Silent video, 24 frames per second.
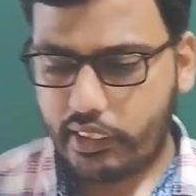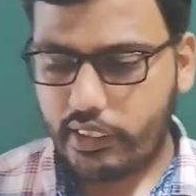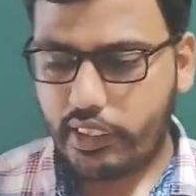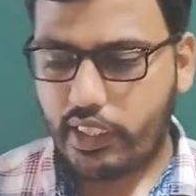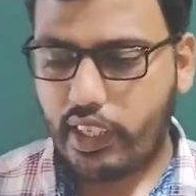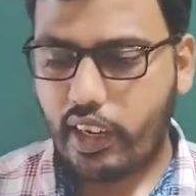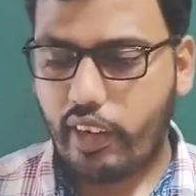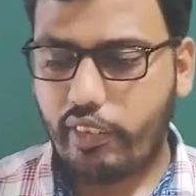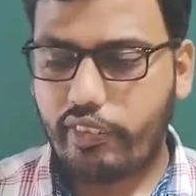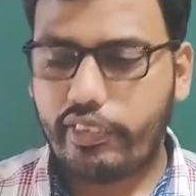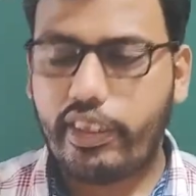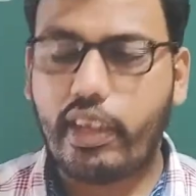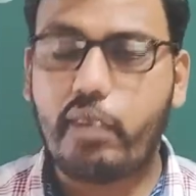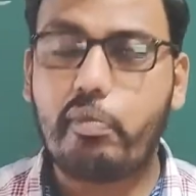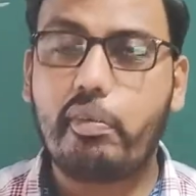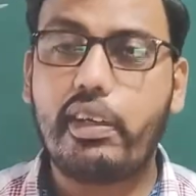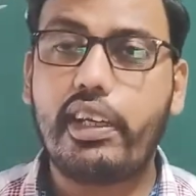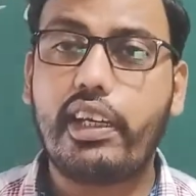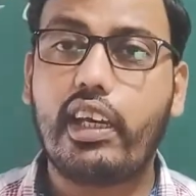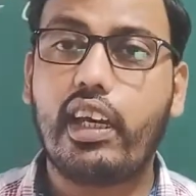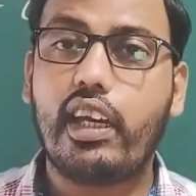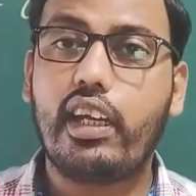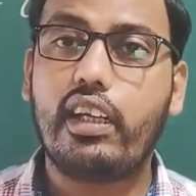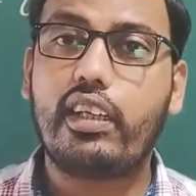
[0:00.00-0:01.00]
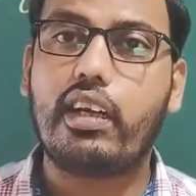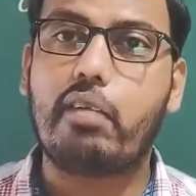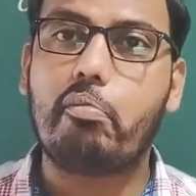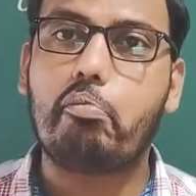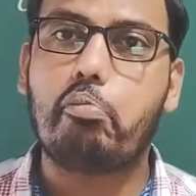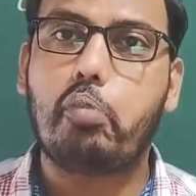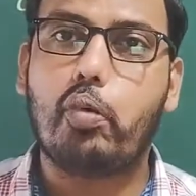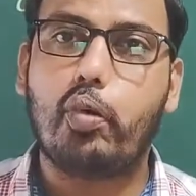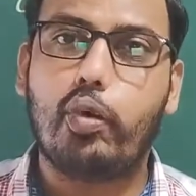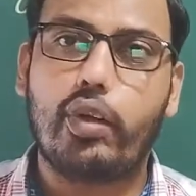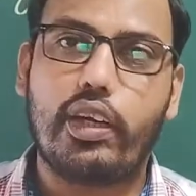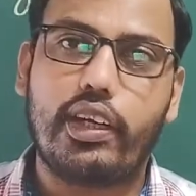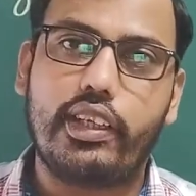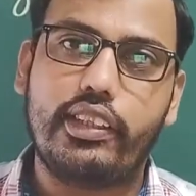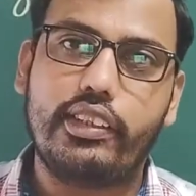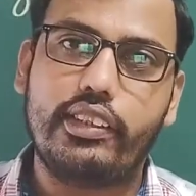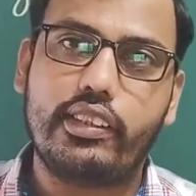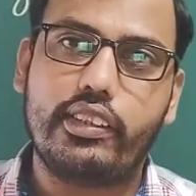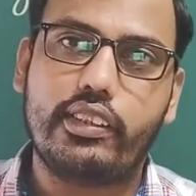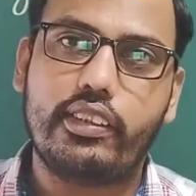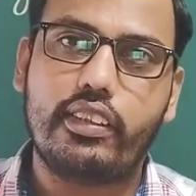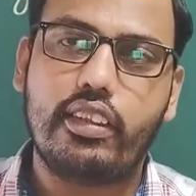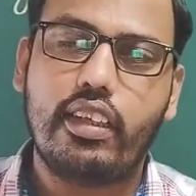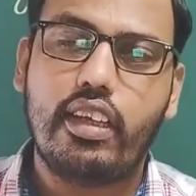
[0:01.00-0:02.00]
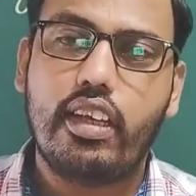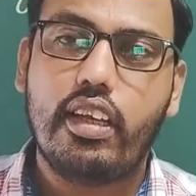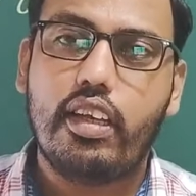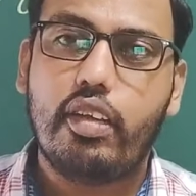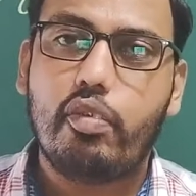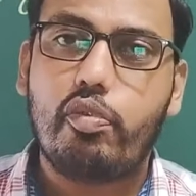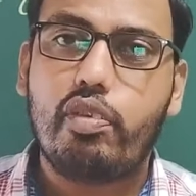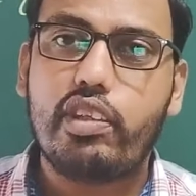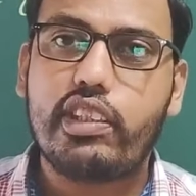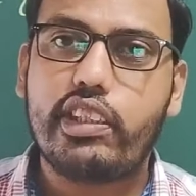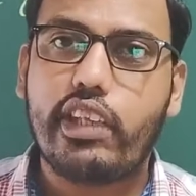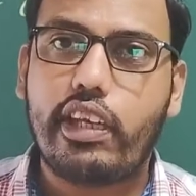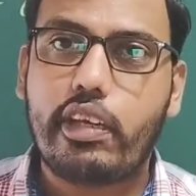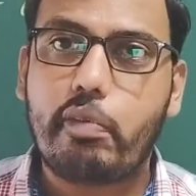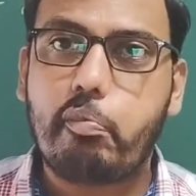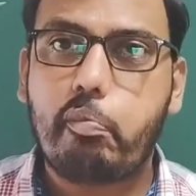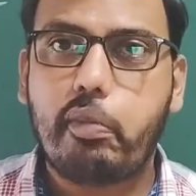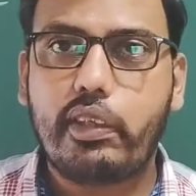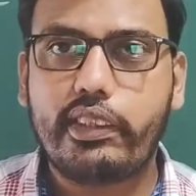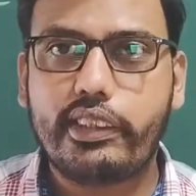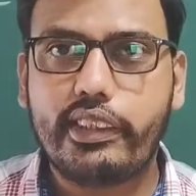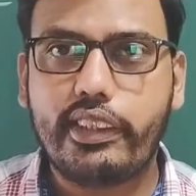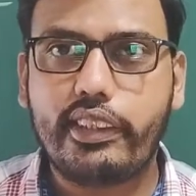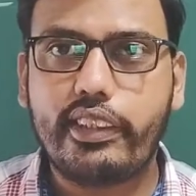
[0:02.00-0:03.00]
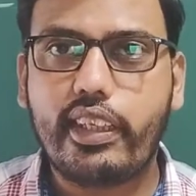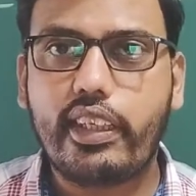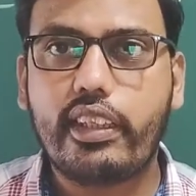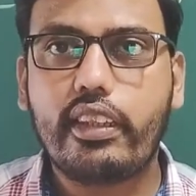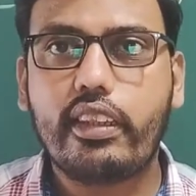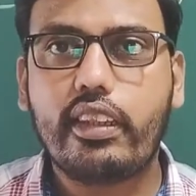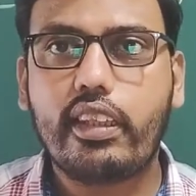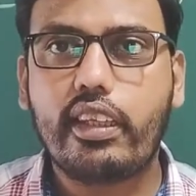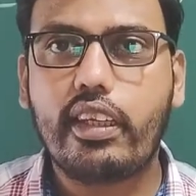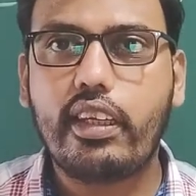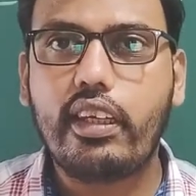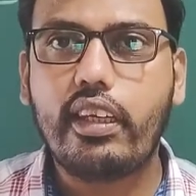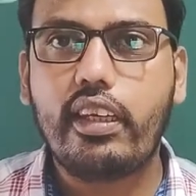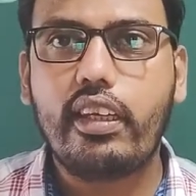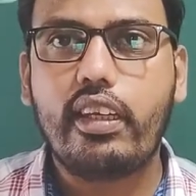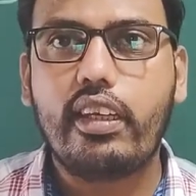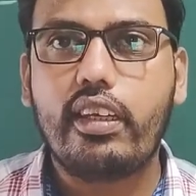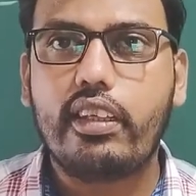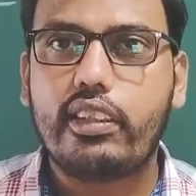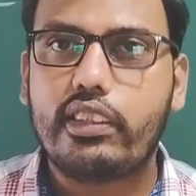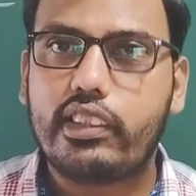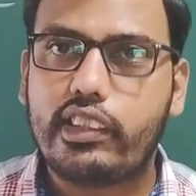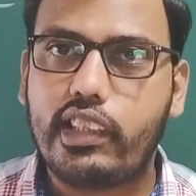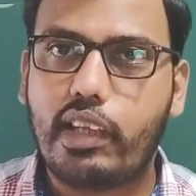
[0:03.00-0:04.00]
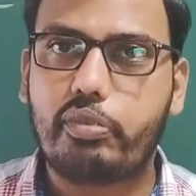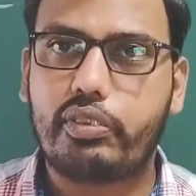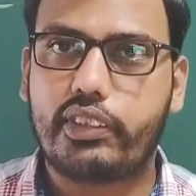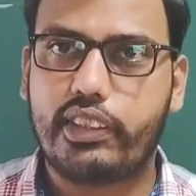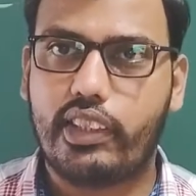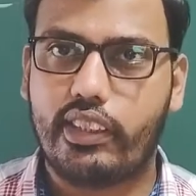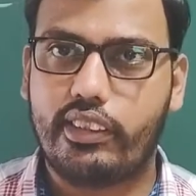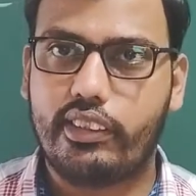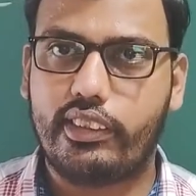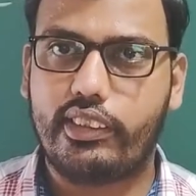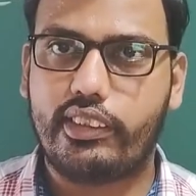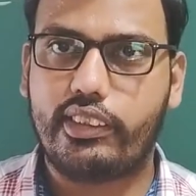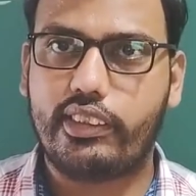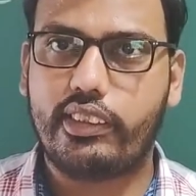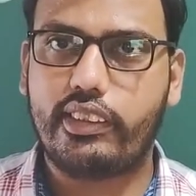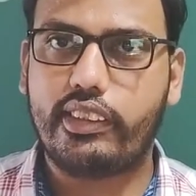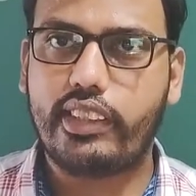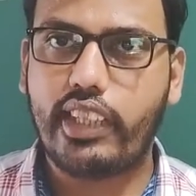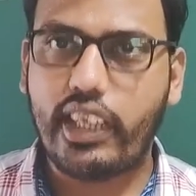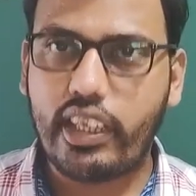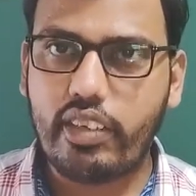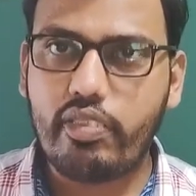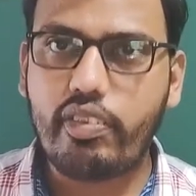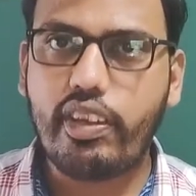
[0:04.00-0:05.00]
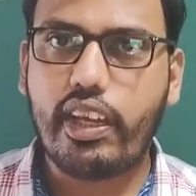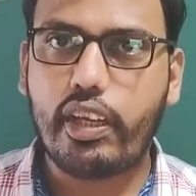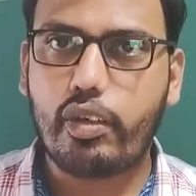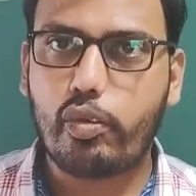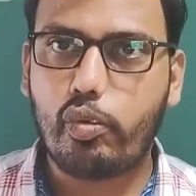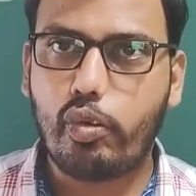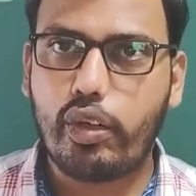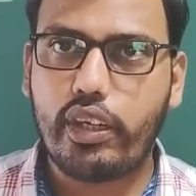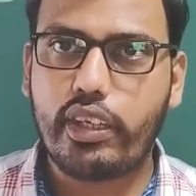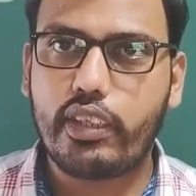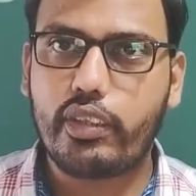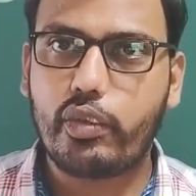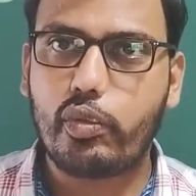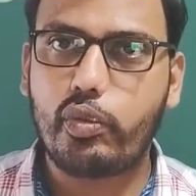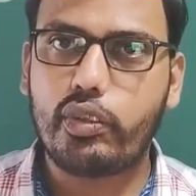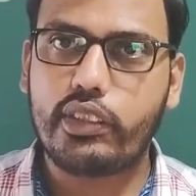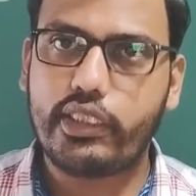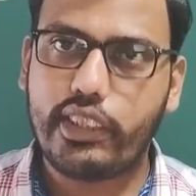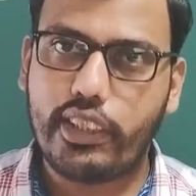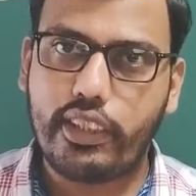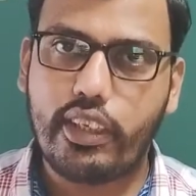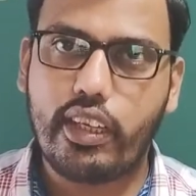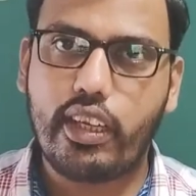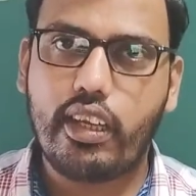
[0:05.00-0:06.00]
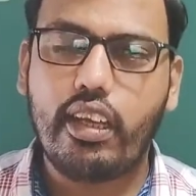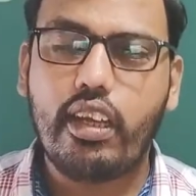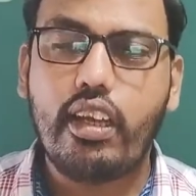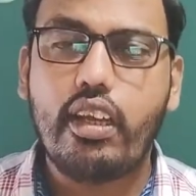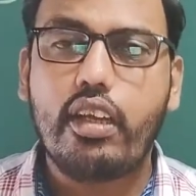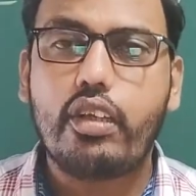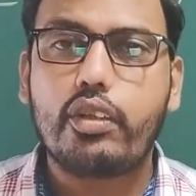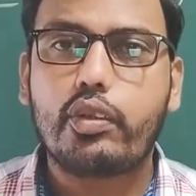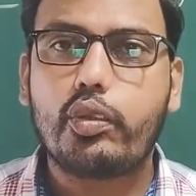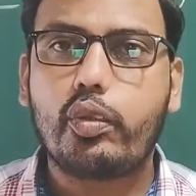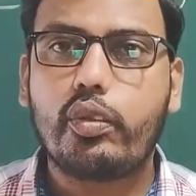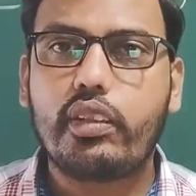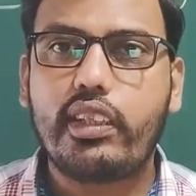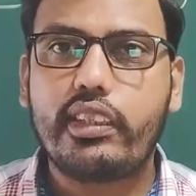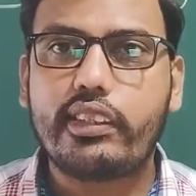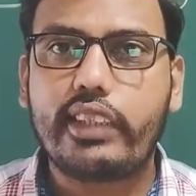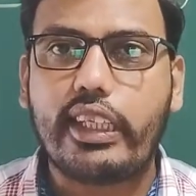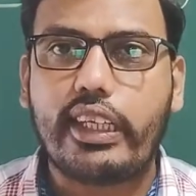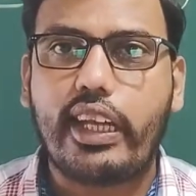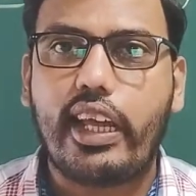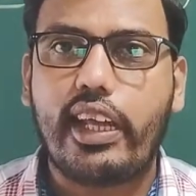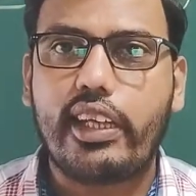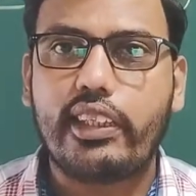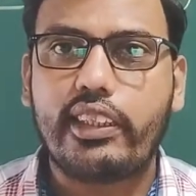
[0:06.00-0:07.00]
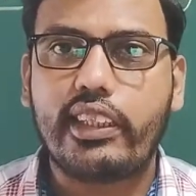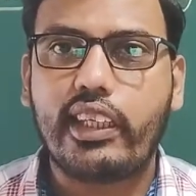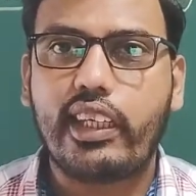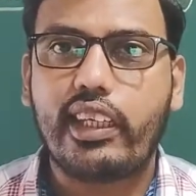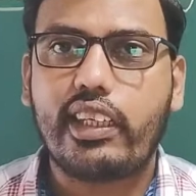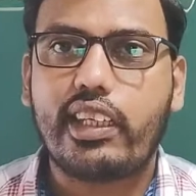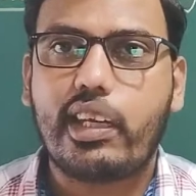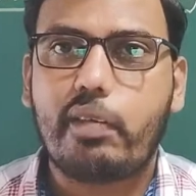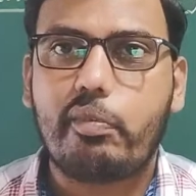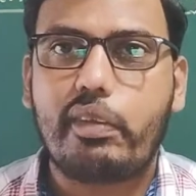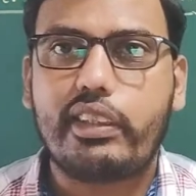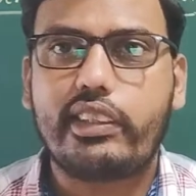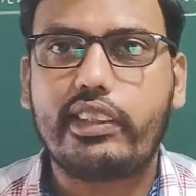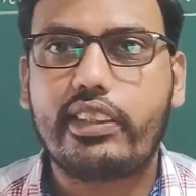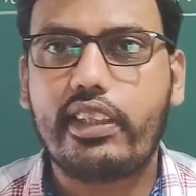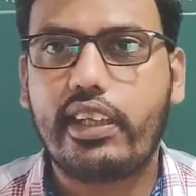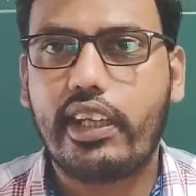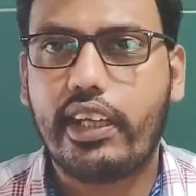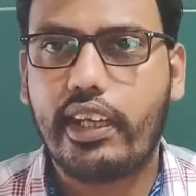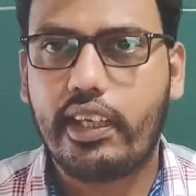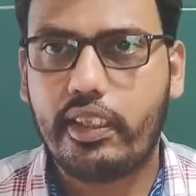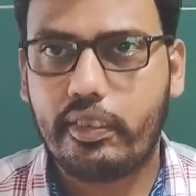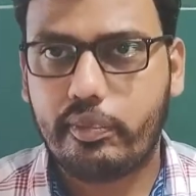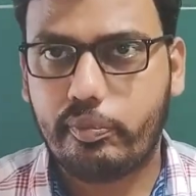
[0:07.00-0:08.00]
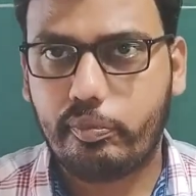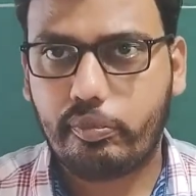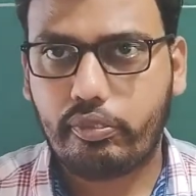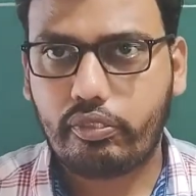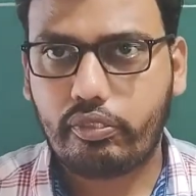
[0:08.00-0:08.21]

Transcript: of chemical components which are present in the substance, that we are going to study. So this analytical chemistry,